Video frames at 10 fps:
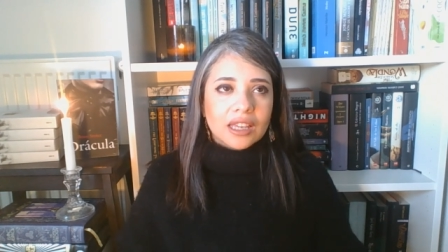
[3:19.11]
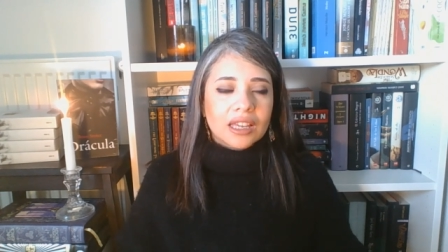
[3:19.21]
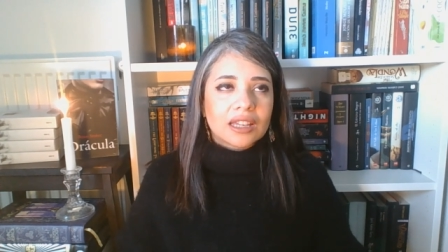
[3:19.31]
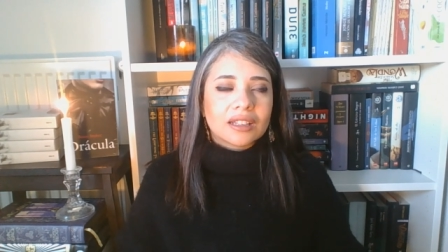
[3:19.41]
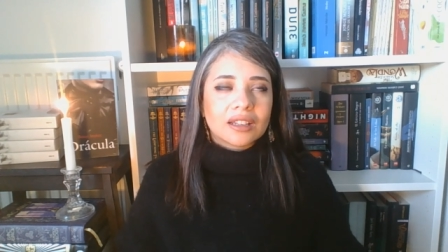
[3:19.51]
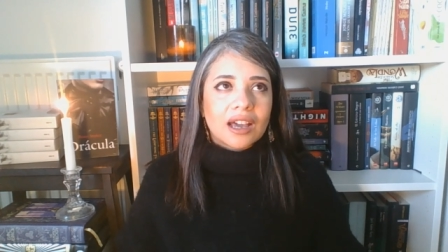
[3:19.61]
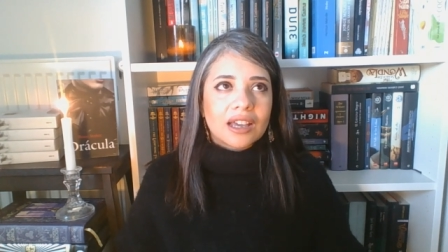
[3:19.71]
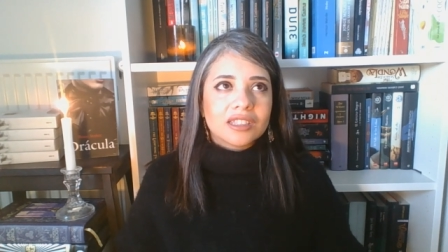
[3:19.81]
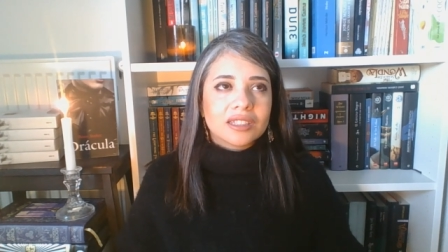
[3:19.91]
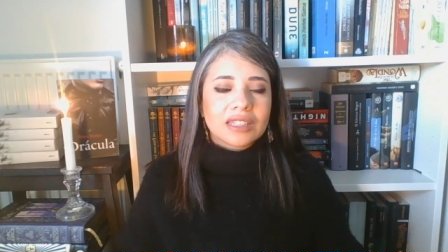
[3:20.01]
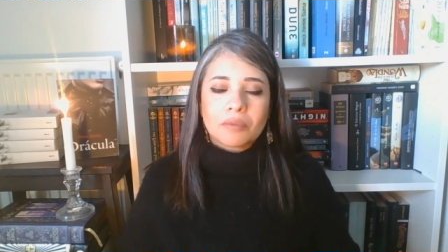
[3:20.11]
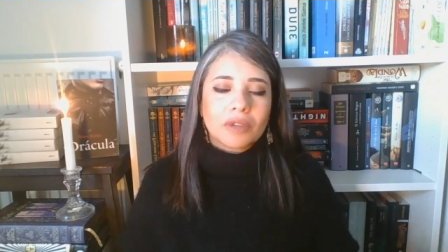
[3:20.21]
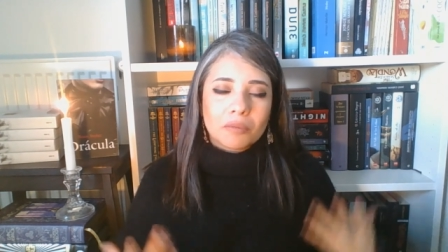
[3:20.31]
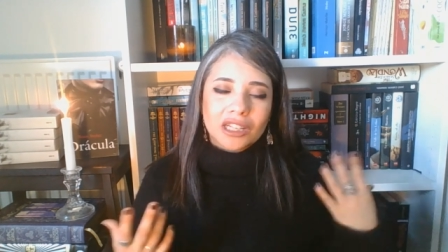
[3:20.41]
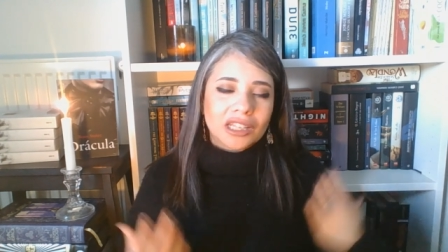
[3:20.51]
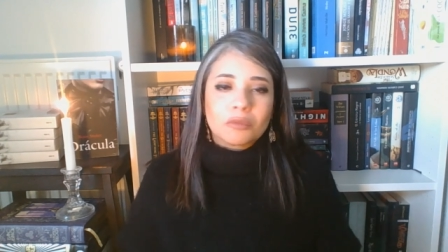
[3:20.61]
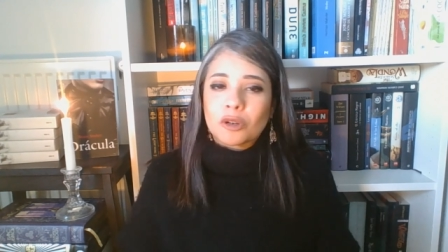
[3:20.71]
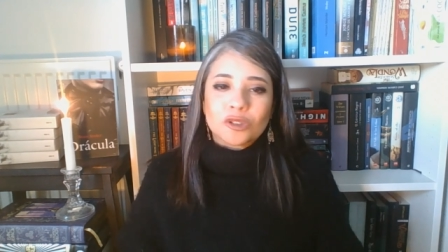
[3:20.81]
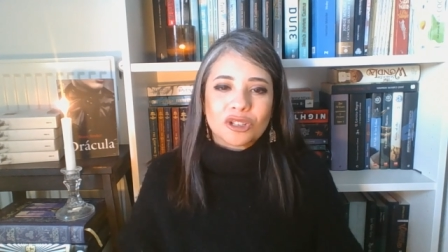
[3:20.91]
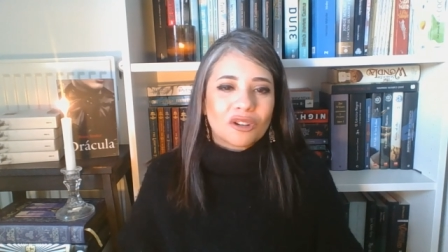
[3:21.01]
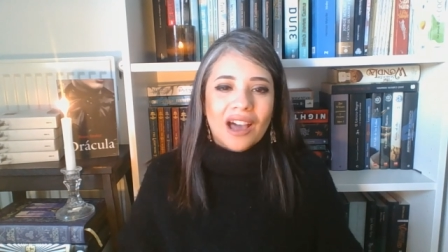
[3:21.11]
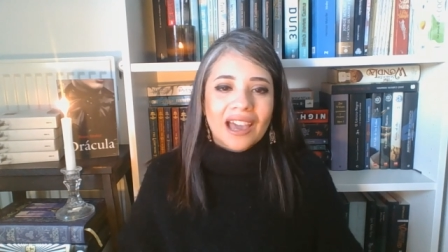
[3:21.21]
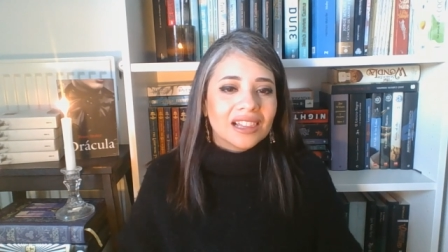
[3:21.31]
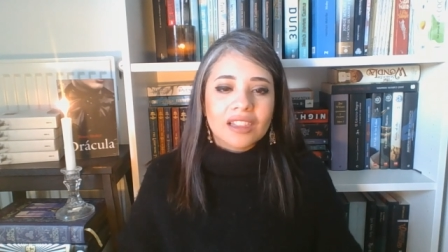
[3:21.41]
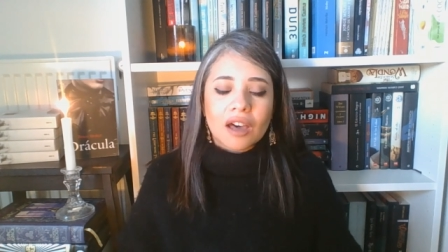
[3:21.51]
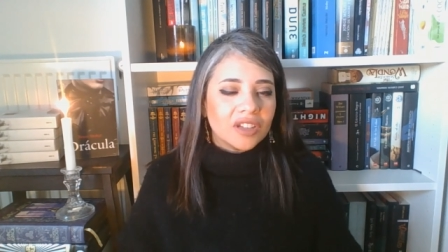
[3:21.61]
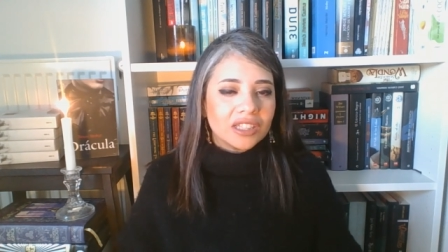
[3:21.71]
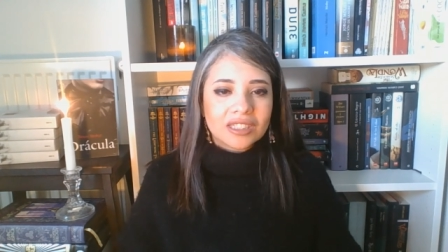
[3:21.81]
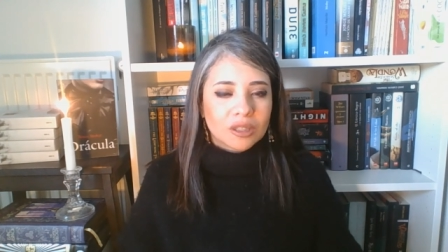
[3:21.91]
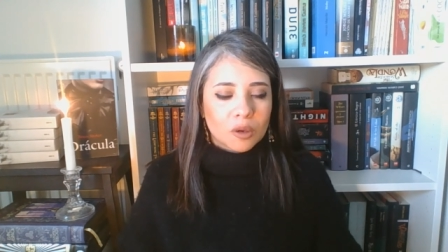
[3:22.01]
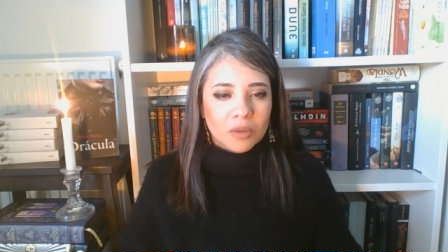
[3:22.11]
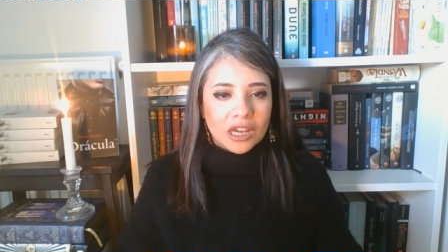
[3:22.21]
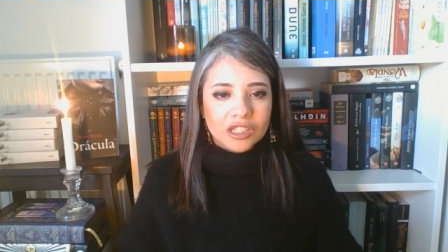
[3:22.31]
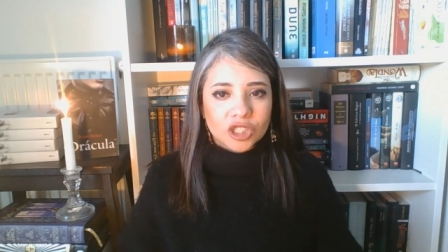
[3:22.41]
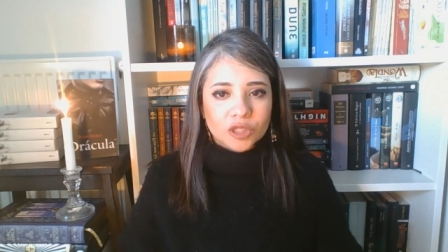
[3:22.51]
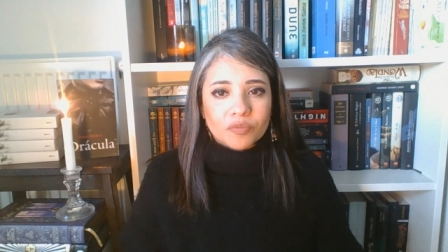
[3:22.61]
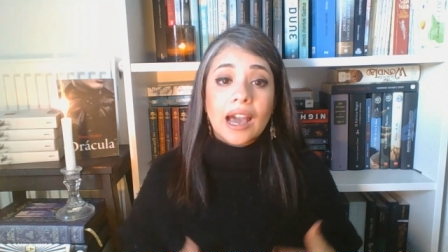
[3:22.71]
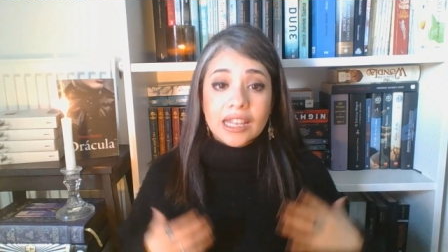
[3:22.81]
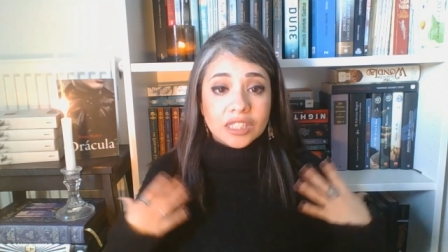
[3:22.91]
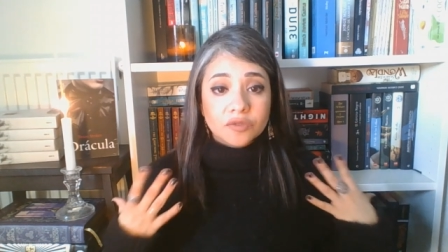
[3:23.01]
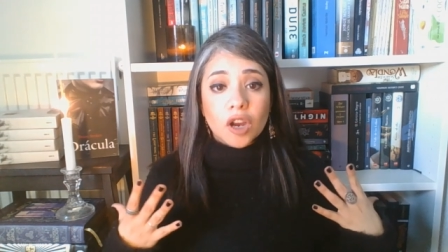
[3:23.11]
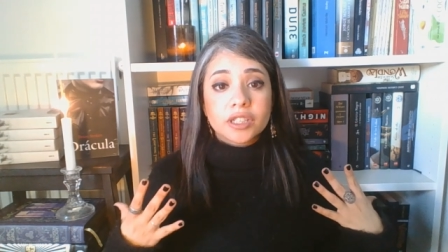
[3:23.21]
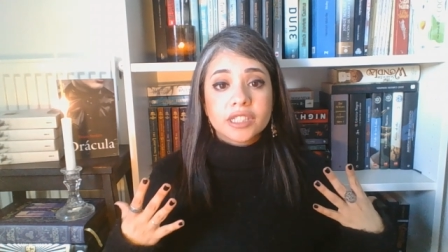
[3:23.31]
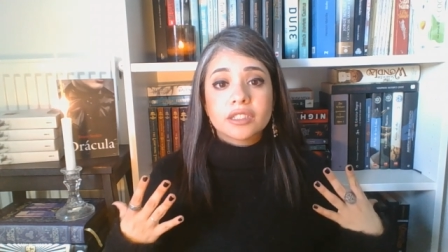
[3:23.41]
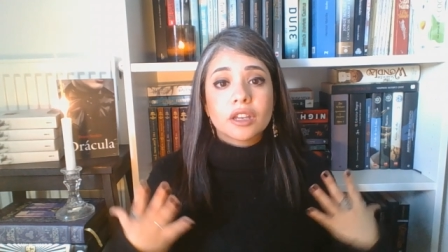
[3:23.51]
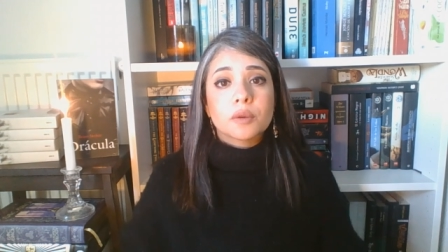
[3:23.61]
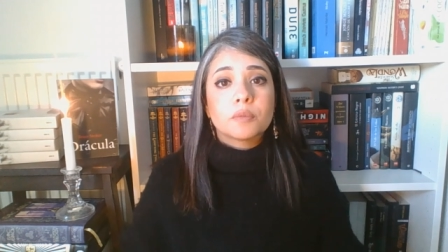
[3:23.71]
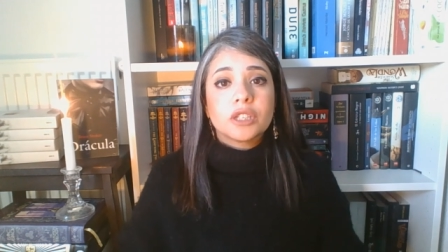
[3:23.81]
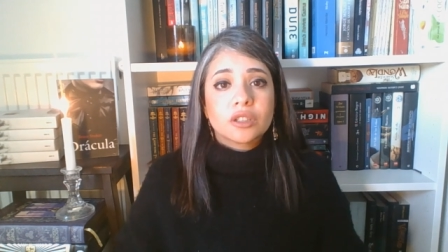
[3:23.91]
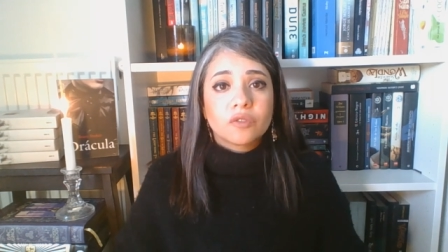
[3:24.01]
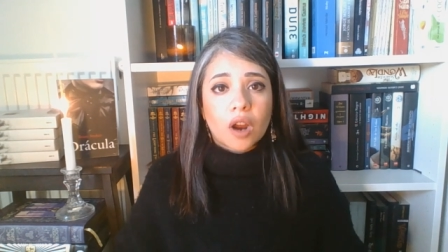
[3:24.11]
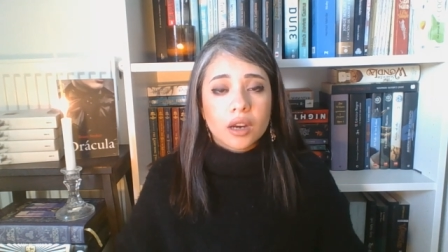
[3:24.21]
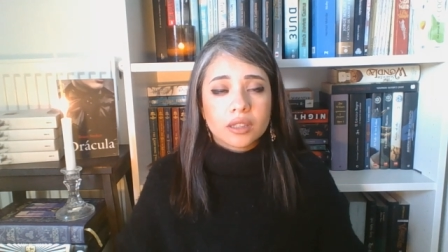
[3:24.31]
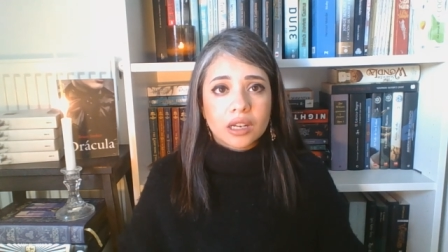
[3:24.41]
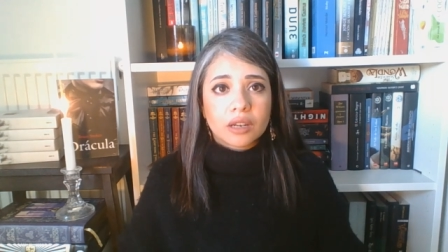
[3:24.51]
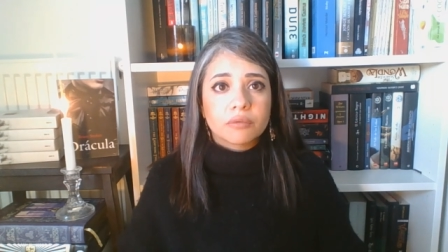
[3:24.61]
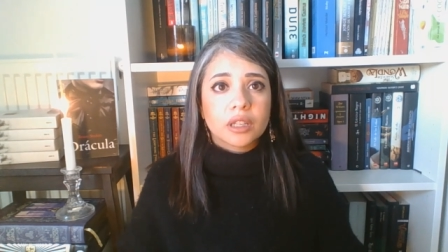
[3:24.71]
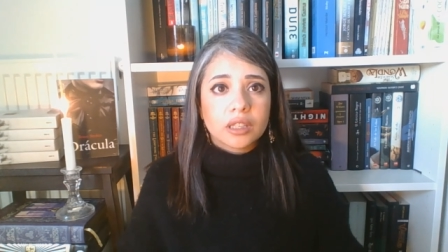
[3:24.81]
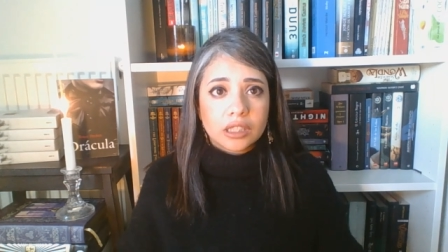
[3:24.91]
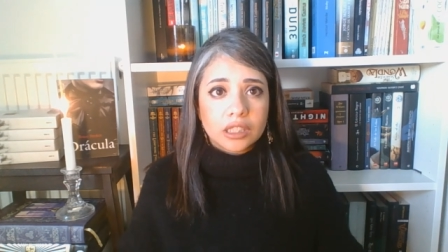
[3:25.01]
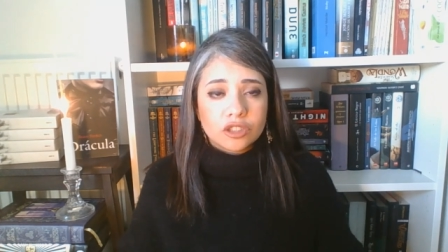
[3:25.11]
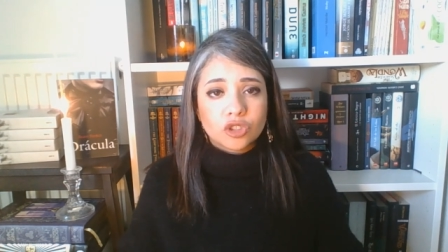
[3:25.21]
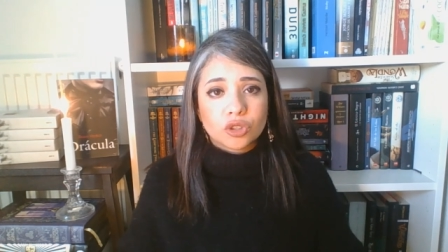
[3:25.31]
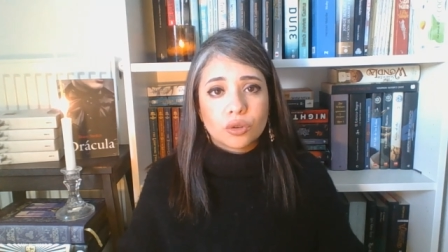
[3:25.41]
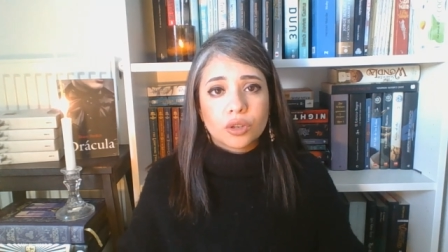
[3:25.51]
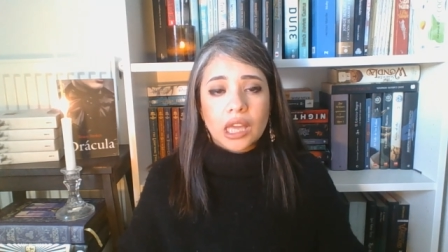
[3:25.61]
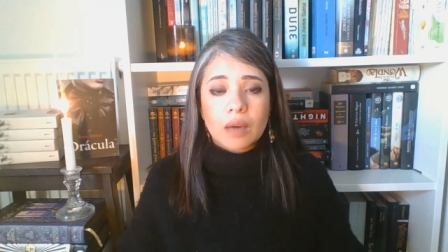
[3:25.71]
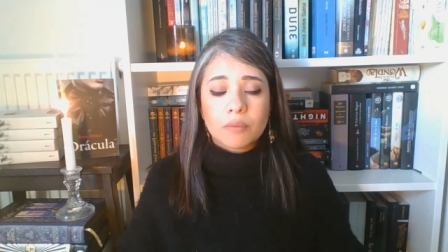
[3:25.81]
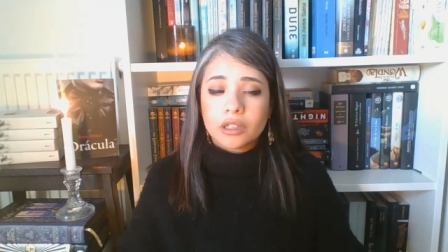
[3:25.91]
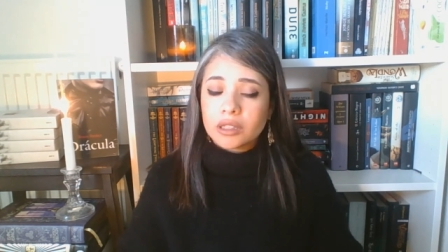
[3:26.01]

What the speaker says: And I'm gonna get emotional. I love it so much. As far as another piece of art that I really enjoy, I'm